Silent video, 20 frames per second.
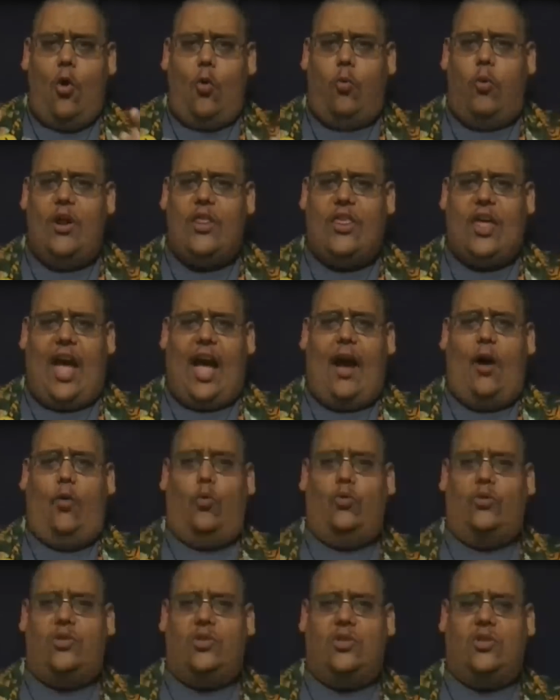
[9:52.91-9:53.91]

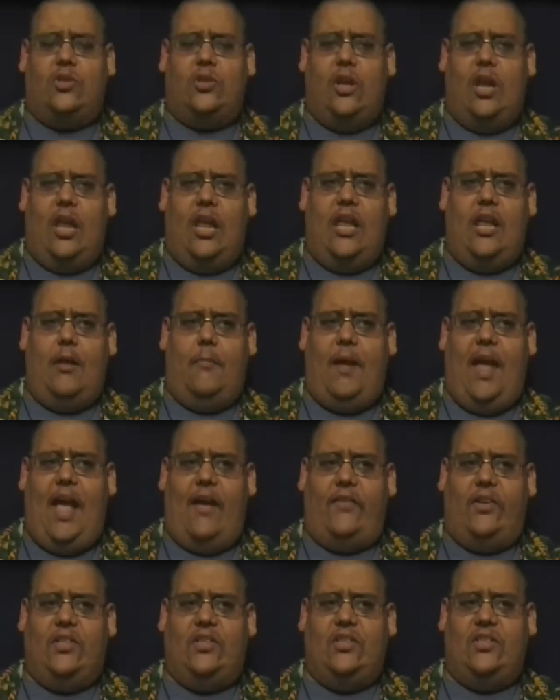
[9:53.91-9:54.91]
without him
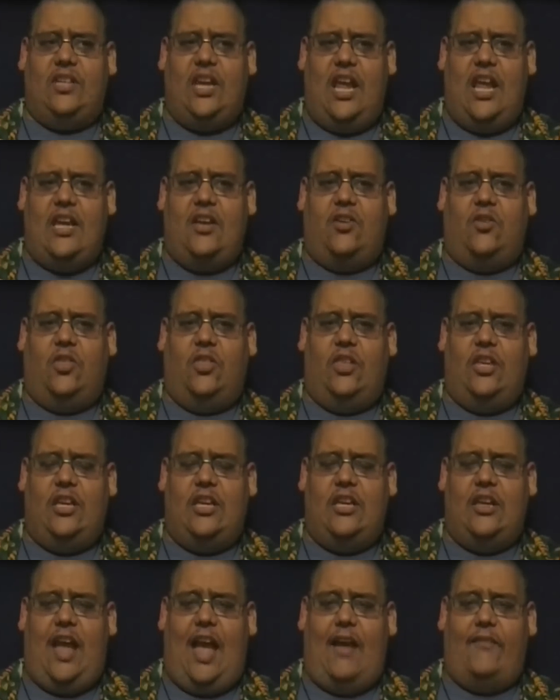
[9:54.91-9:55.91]
having to take the